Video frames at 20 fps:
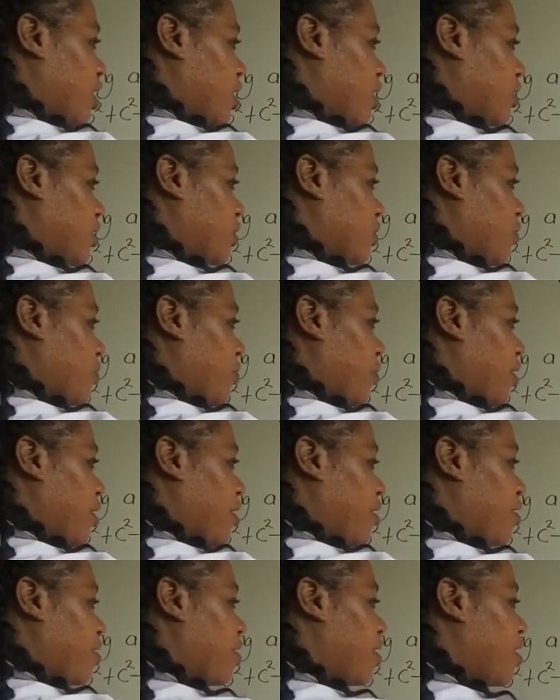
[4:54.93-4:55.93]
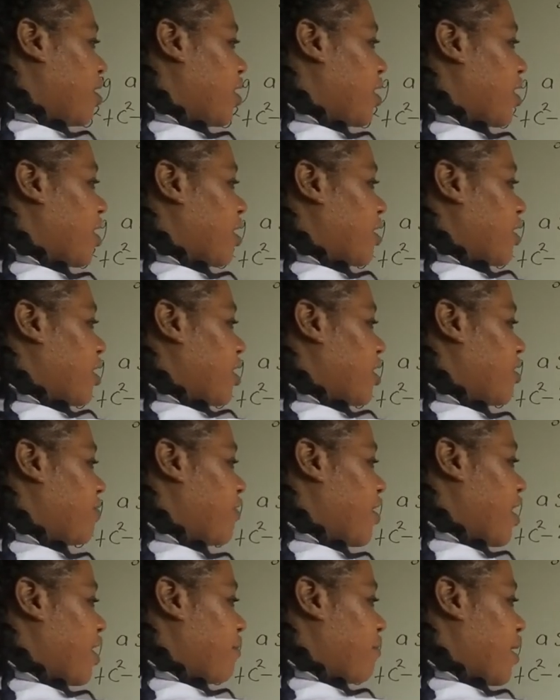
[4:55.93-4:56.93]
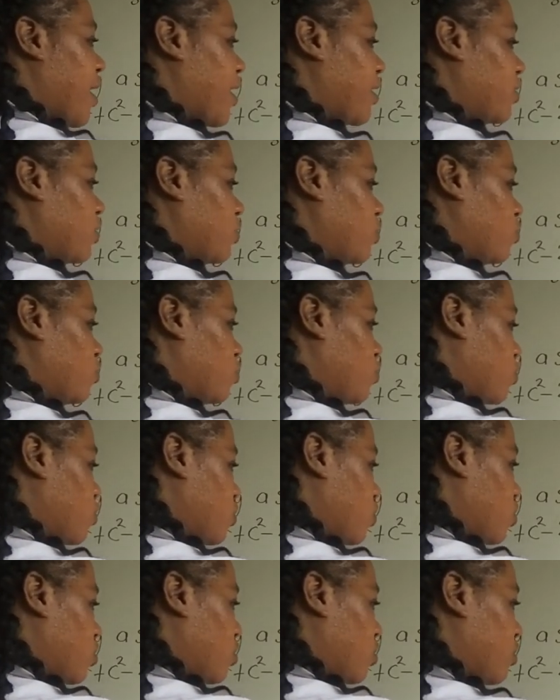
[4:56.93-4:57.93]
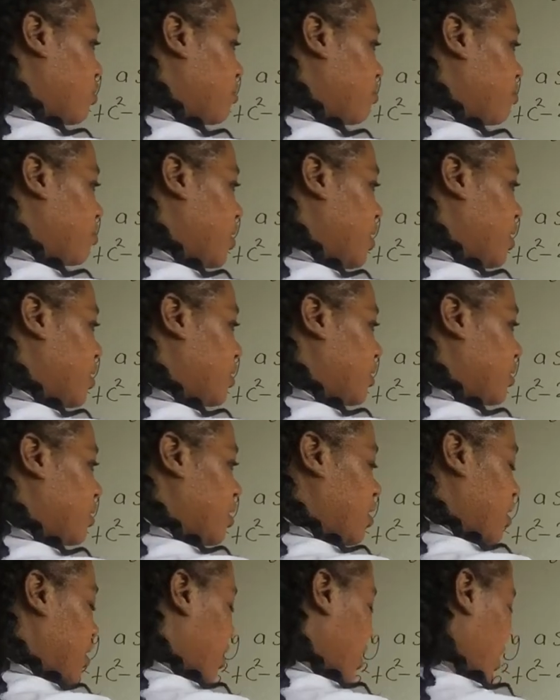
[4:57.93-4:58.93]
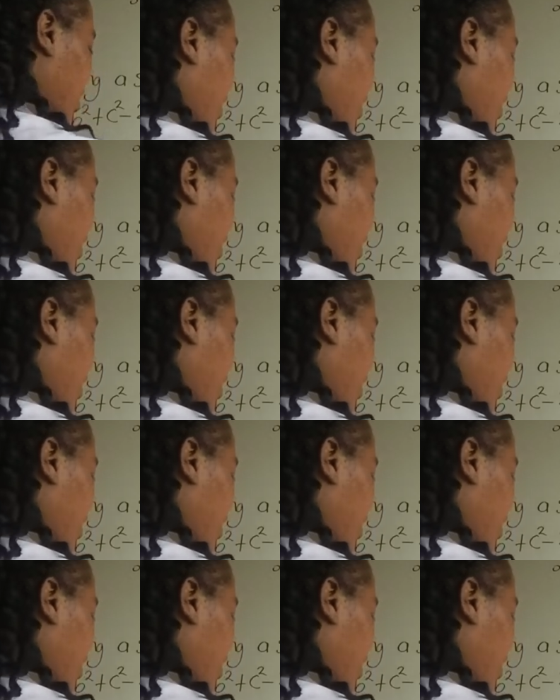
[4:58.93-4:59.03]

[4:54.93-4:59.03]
A square, and that divided by 2BC.